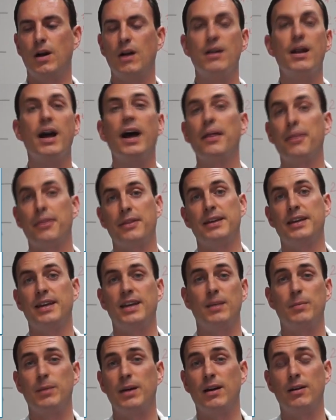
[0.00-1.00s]
are not
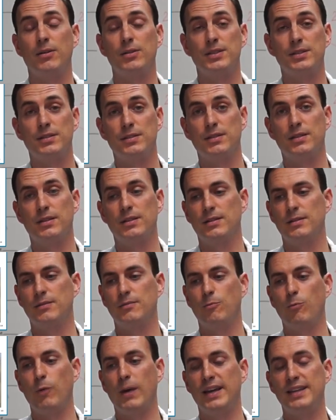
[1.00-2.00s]
thinking about the
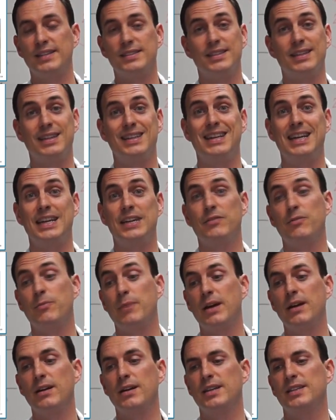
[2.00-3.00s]
ways that Native
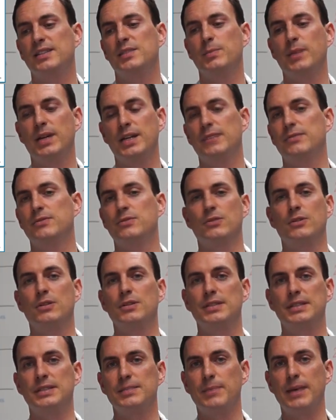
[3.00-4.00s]
Americans might have
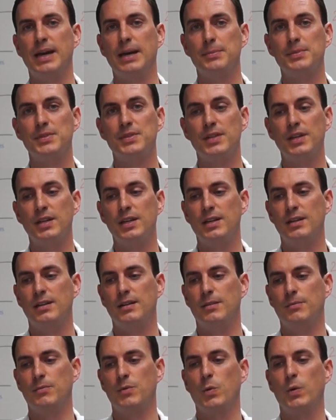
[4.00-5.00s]
drawn these maps
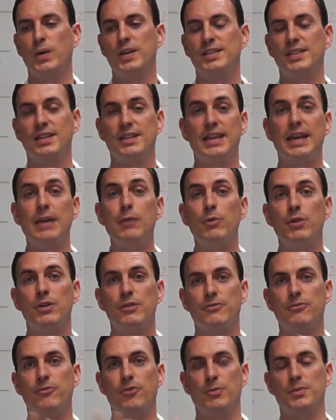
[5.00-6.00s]
and the ways that they
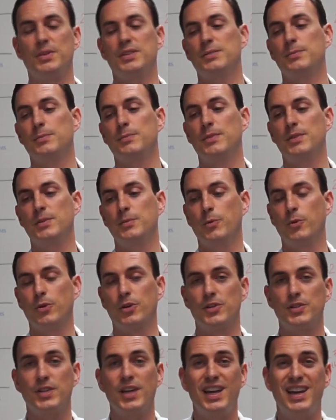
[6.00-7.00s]
would have formed these
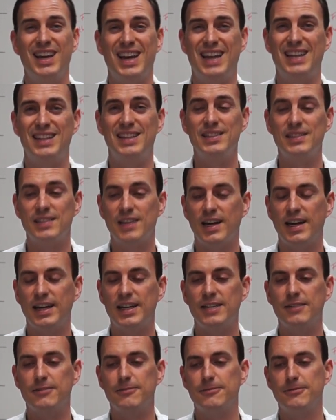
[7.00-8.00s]
borders. And this
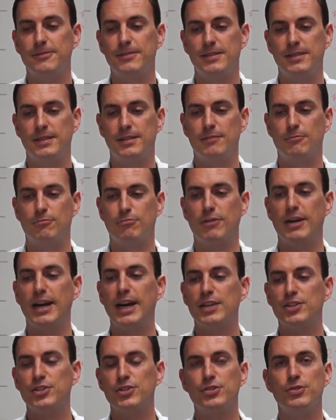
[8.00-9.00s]
kind of
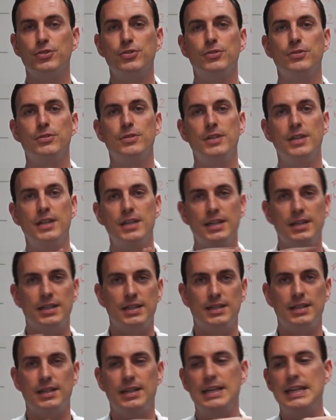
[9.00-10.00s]
rational,
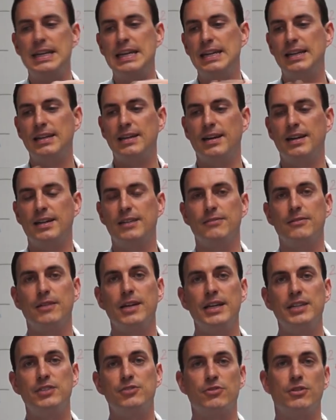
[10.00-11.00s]
neat kind of
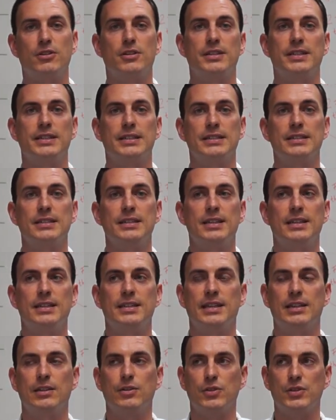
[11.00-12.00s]
line drawing
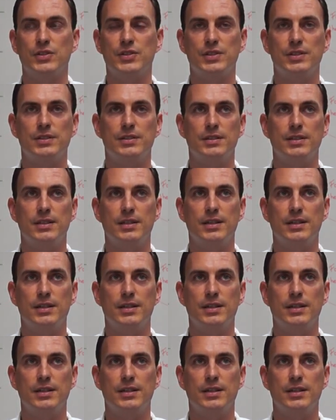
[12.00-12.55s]
that looks